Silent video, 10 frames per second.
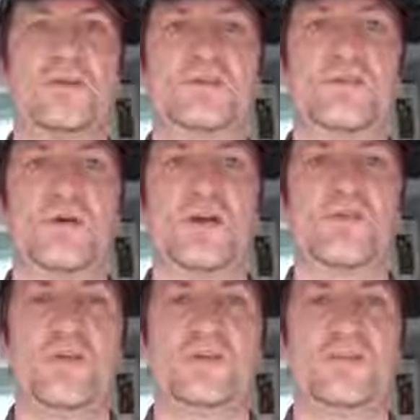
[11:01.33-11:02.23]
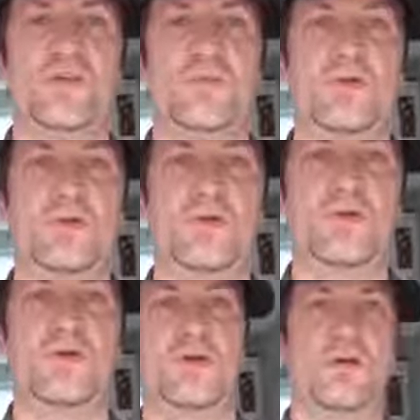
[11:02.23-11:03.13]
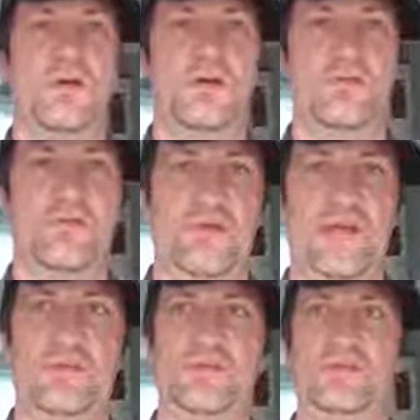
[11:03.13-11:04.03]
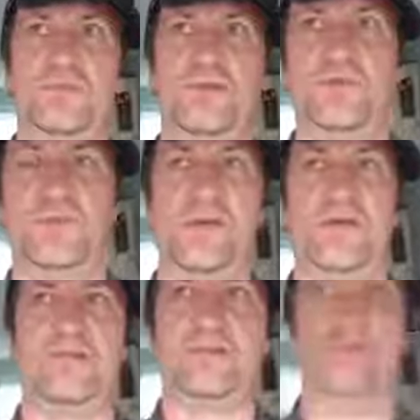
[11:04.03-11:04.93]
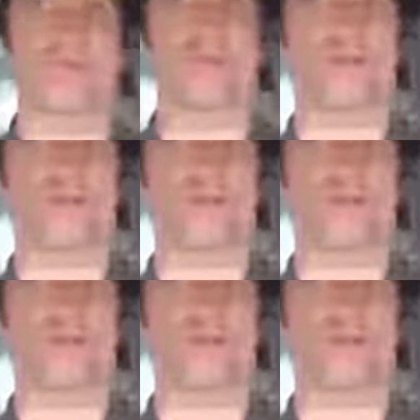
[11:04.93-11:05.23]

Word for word: So a good example of helping somebody with metaphors to be